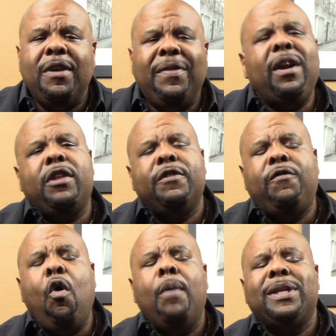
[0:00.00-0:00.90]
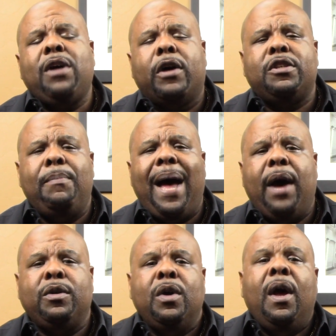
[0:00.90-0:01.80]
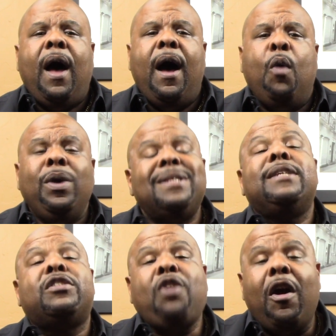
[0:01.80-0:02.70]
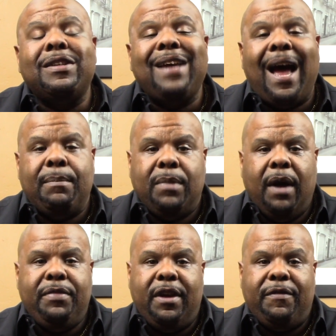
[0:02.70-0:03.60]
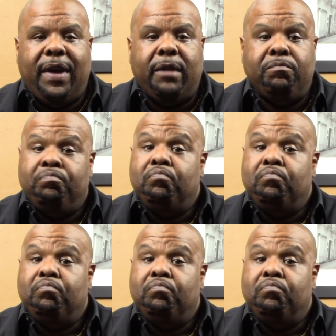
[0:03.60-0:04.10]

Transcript: the event on the form, it talks about what is the start time of the event.